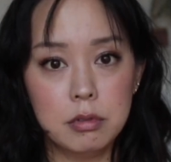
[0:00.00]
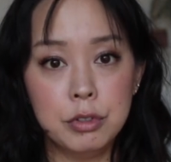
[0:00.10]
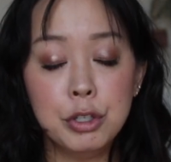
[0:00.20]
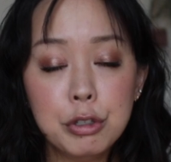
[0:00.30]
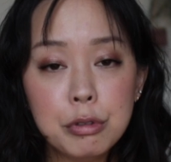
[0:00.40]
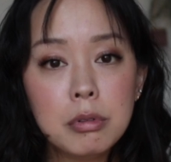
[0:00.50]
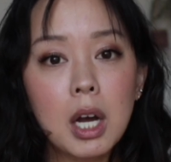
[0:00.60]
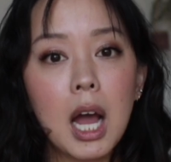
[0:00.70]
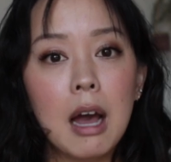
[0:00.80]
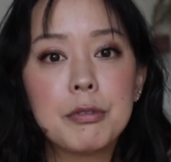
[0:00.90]
You
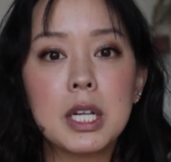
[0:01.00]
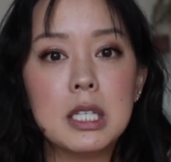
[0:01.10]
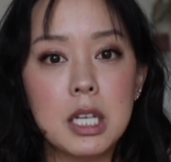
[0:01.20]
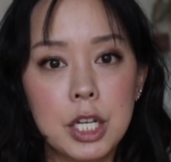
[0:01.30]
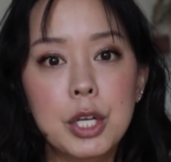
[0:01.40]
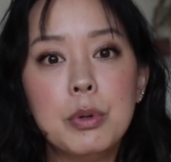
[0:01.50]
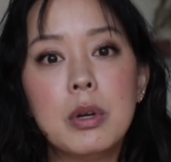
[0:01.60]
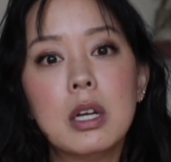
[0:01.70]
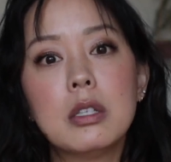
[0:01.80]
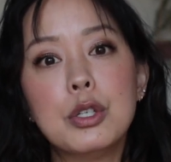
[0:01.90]
have
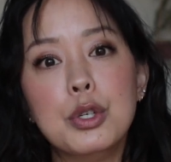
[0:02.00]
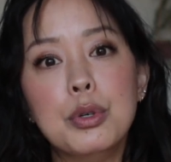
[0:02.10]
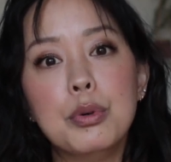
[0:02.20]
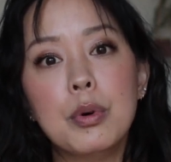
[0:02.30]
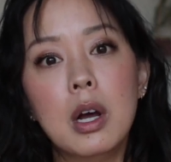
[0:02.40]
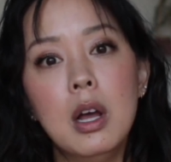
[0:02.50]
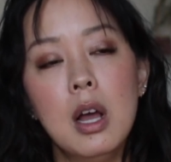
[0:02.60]
continued to